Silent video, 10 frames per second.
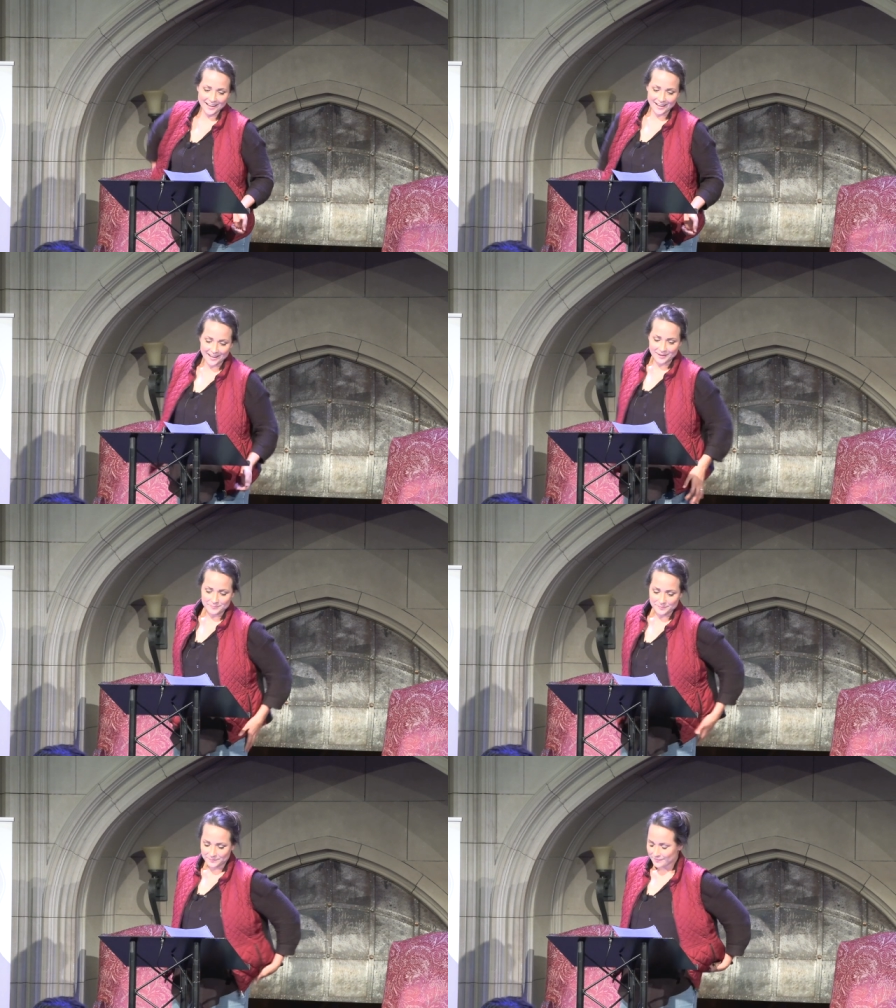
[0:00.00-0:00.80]

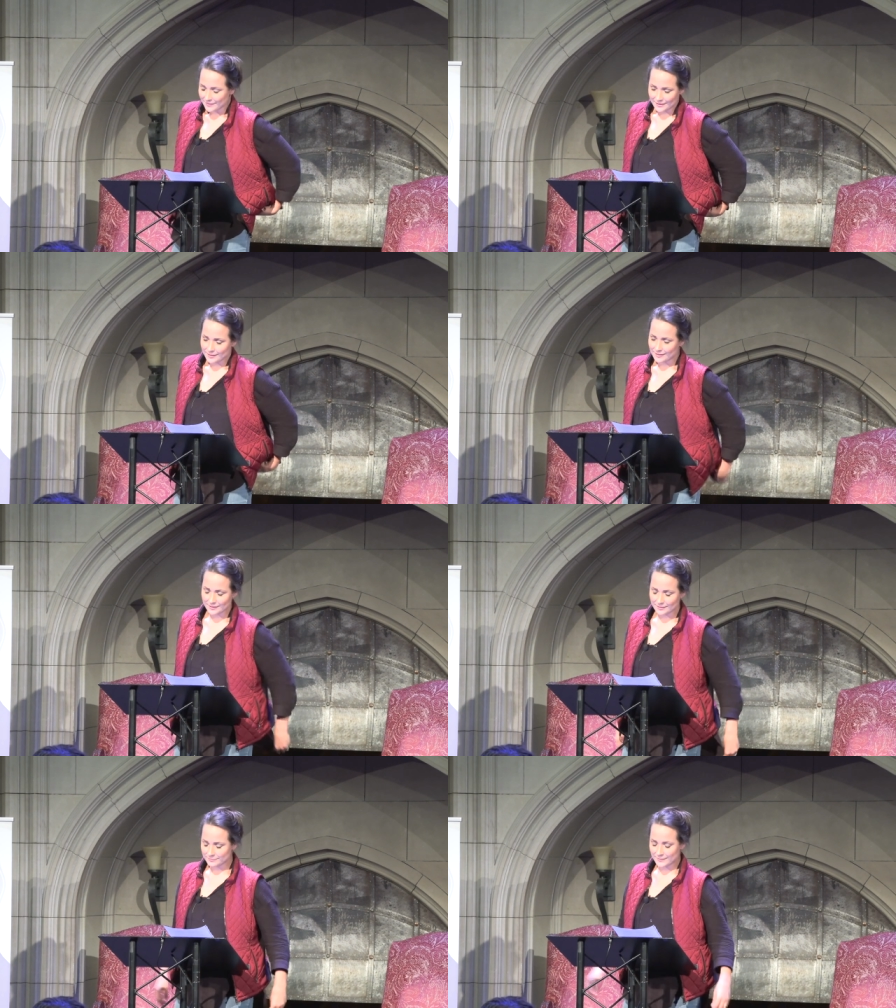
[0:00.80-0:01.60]
Um,
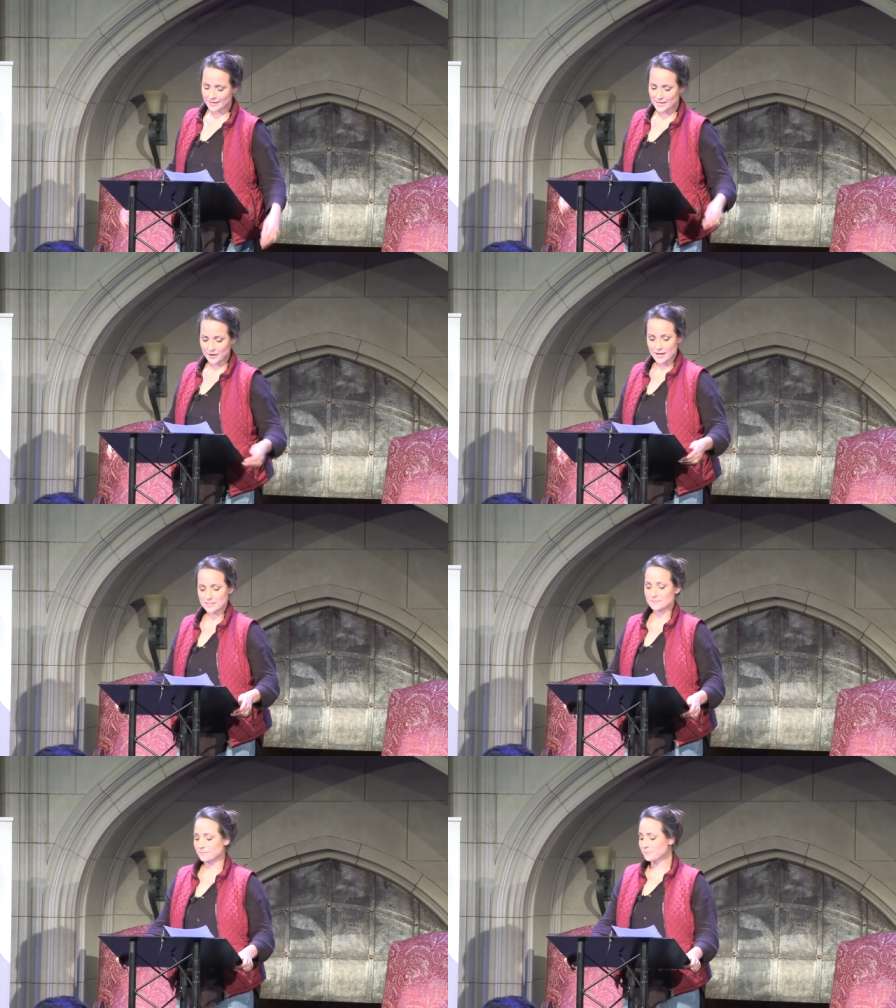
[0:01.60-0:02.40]
I digress.